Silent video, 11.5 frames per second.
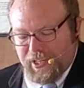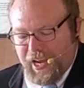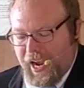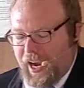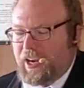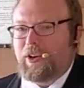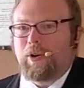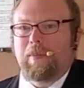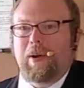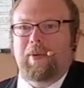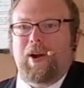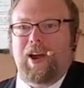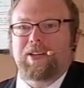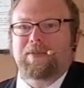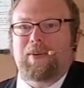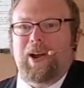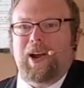a day in your memorized
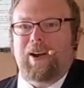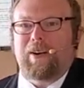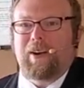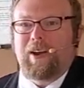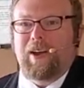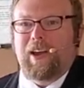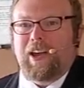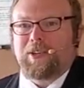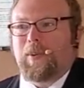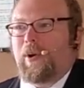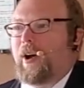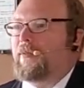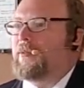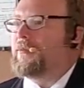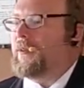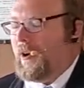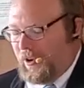prayer, as we often
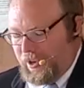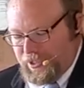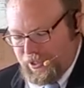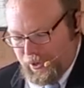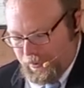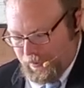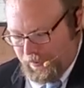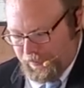fall into,